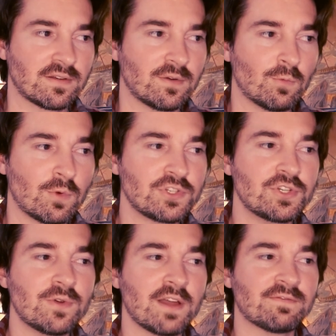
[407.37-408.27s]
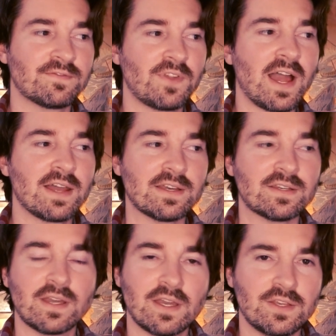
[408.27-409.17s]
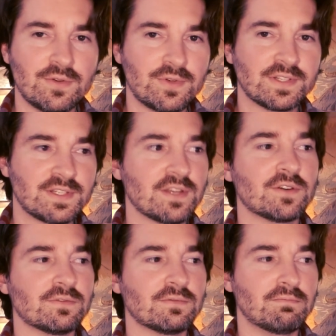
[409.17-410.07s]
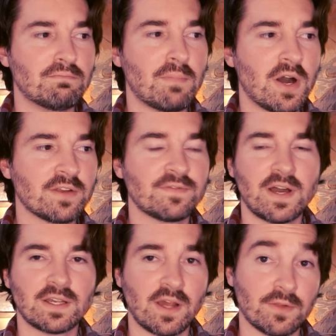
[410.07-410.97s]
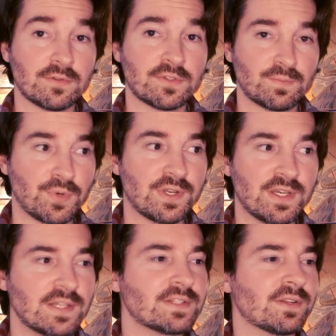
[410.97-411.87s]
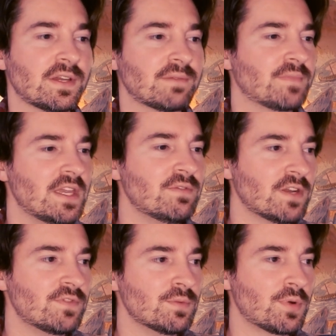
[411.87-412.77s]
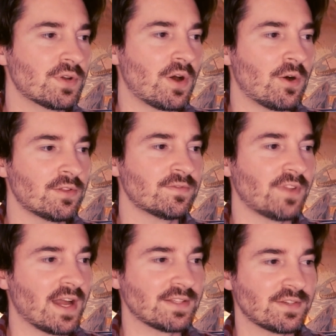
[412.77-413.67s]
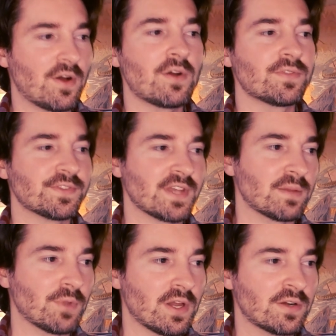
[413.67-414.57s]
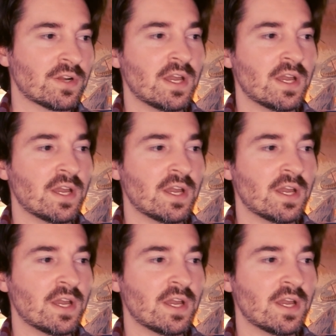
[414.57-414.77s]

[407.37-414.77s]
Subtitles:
Once you have flatted, you can still modify colors pretty easily. Even if you put all the flats on the same layer,